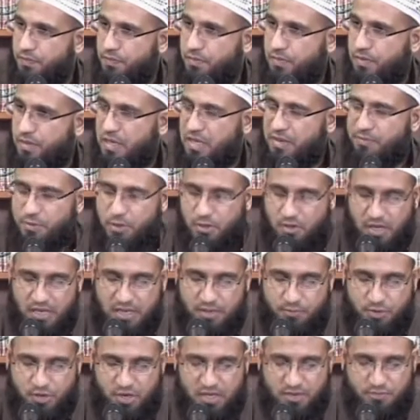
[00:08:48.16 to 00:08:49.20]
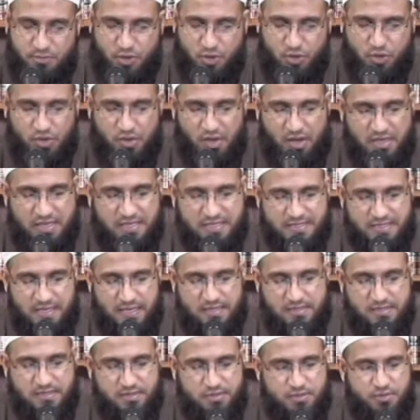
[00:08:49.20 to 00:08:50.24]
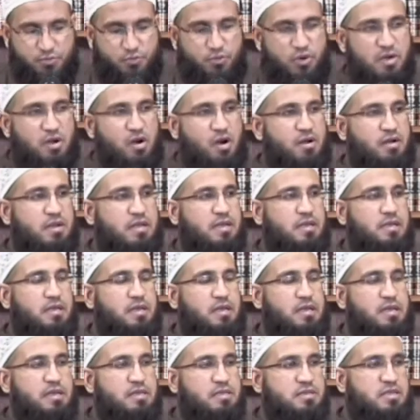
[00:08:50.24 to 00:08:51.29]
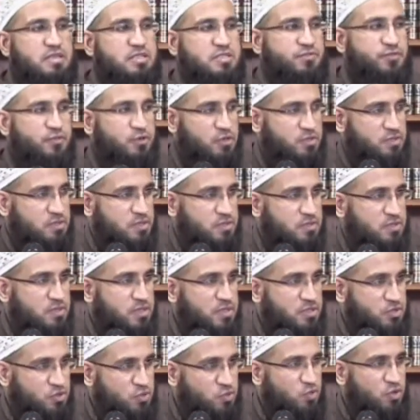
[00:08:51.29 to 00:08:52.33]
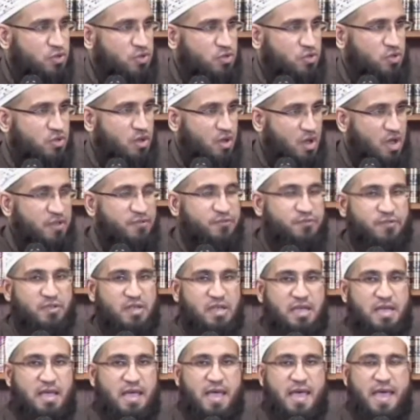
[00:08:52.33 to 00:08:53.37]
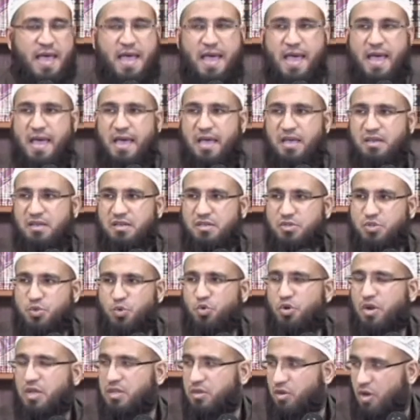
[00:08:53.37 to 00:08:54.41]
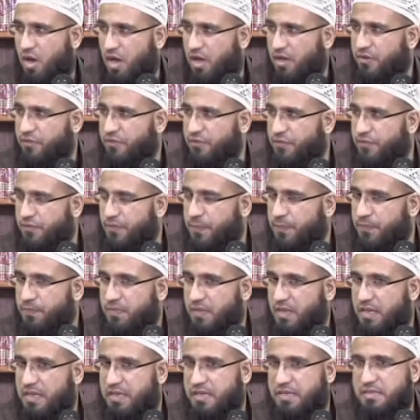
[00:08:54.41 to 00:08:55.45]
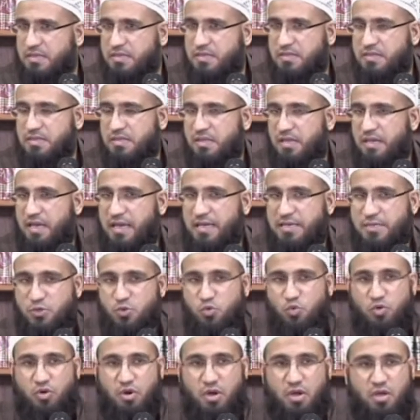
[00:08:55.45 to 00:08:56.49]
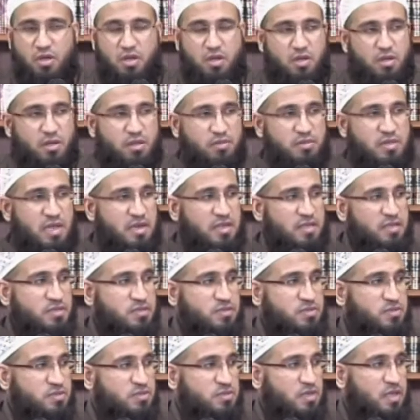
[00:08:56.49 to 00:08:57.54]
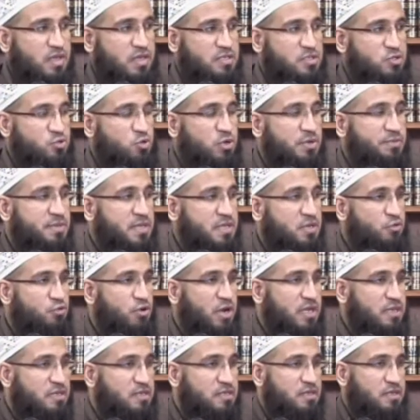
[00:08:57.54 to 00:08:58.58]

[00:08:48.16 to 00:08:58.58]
rahimahullah, he says regarding these verses in Surah Qaf, and Surah Qaf is a surah that is extremely great.